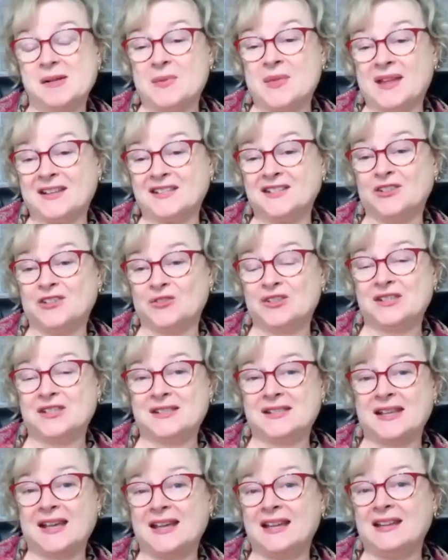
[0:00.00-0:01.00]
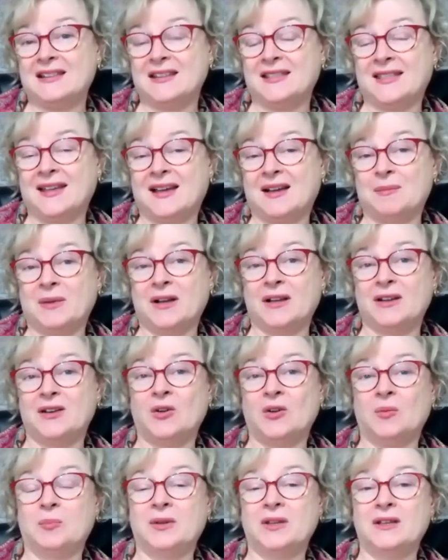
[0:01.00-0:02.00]
That's not to say that that might
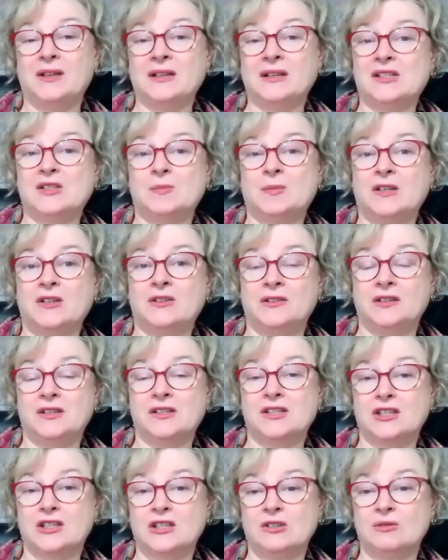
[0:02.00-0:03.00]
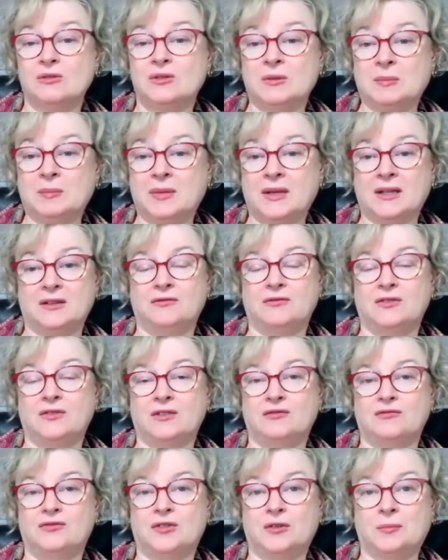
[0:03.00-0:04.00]
not be an experience that you can
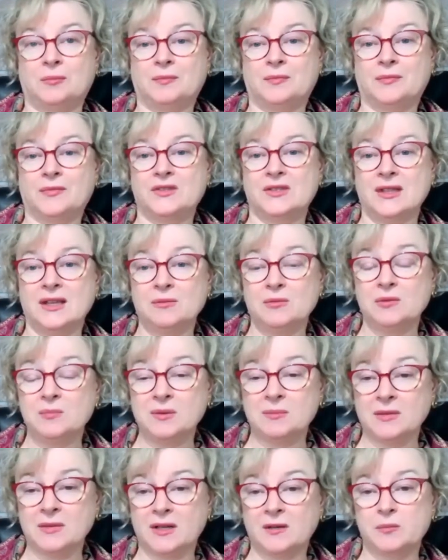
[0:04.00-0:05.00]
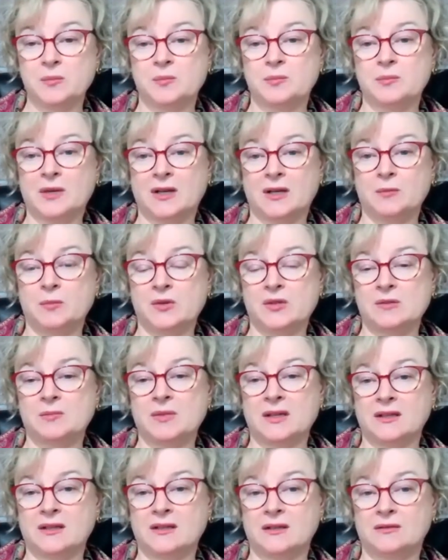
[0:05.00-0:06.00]
benefit from. So that would be my
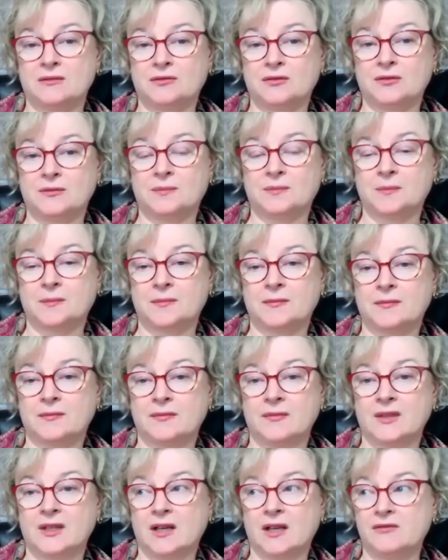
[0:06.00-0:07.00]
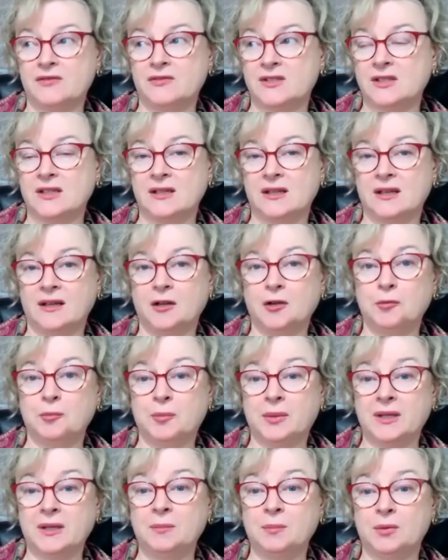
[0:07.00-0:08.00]
perspective. I've seen it
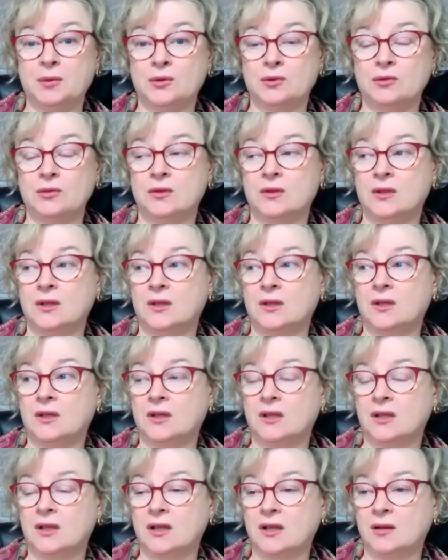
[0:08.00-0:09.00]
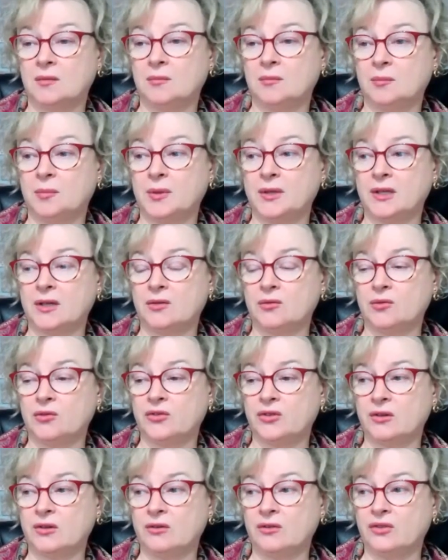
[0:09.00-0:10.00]
help people, but I
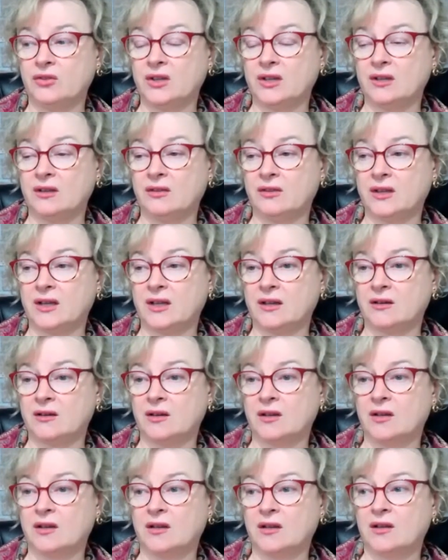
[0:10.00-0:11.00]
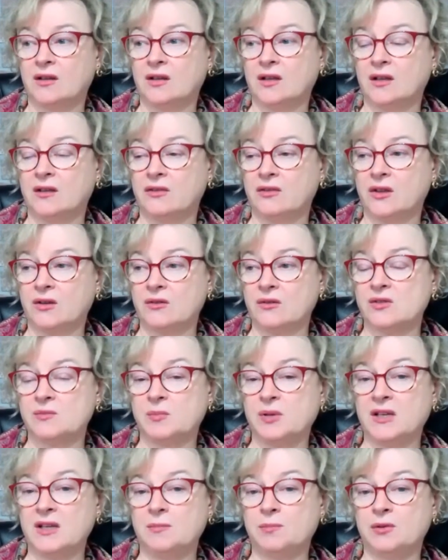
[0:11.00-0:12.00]
also think that those
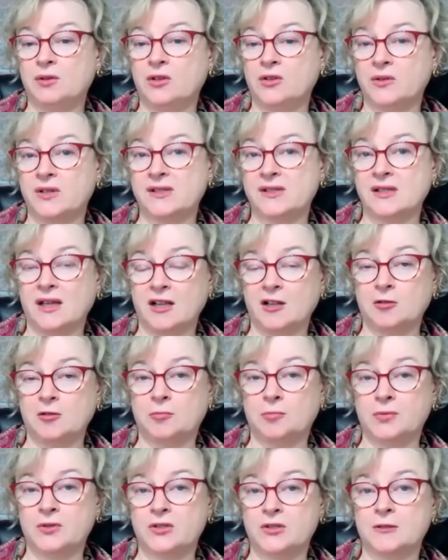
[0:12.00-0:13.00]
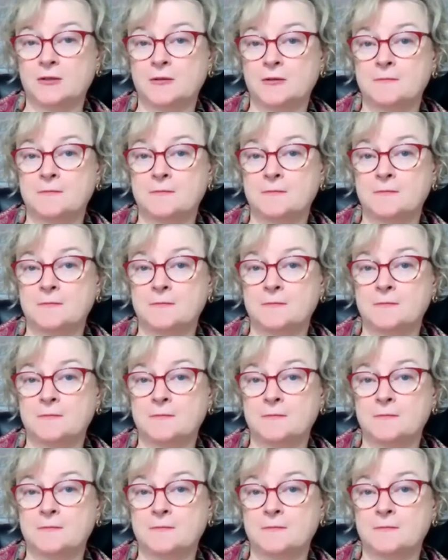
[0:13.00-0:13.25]
people who it's helped,